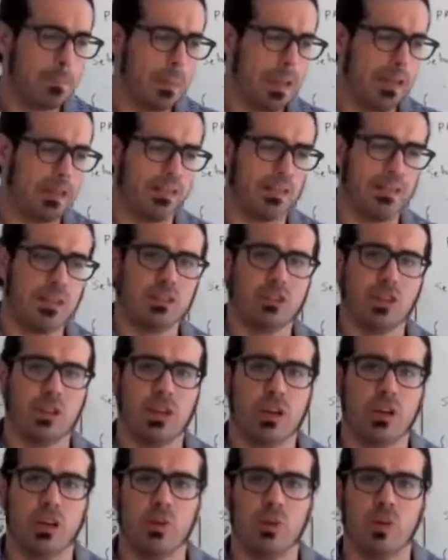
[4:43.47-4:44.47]
At
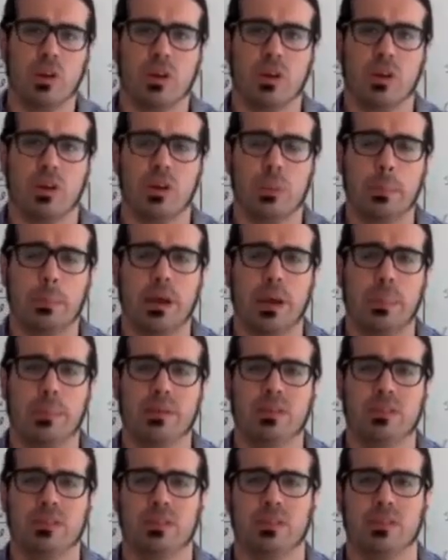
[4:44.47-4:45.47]
thethings.iO, we are going to
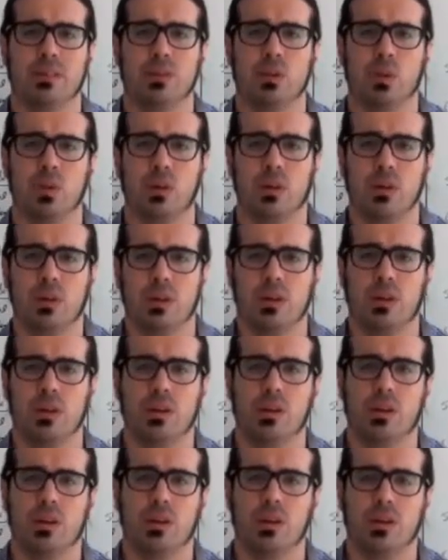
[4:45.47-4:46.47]
publish
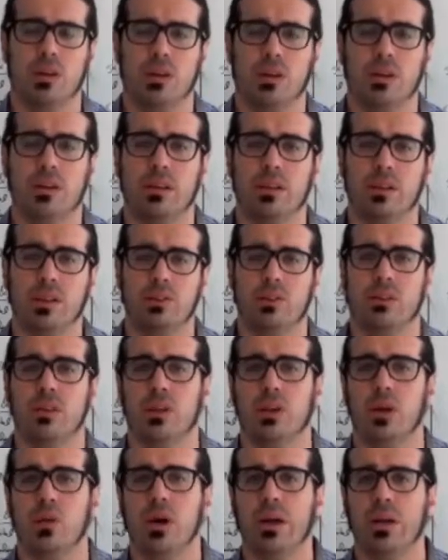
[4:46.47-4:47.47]
our
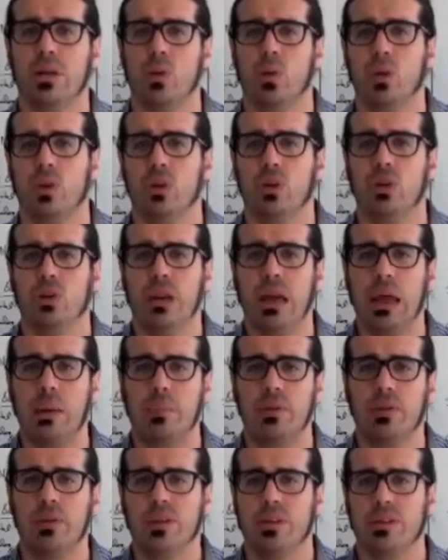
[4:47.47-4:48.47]
thethings.iO Arduino
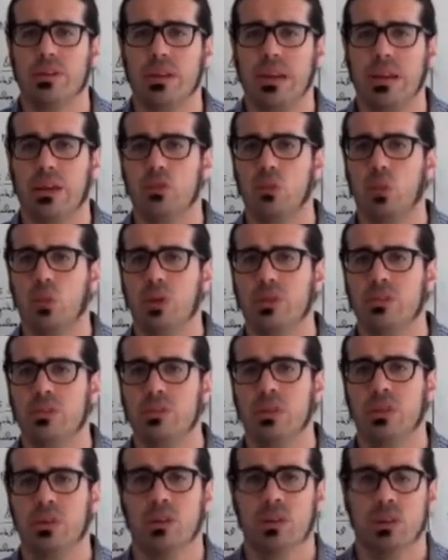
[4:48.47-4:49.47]
library in the next weeks.